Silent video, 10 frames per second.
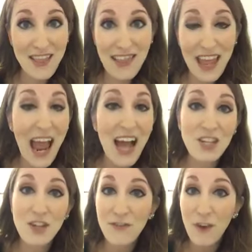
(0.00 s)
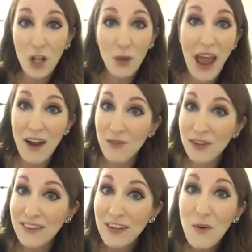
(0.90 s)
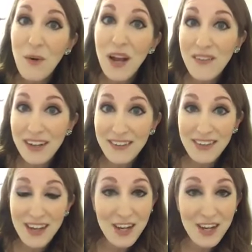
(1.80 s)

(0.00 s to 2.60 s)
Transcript: they had to follow every single one of us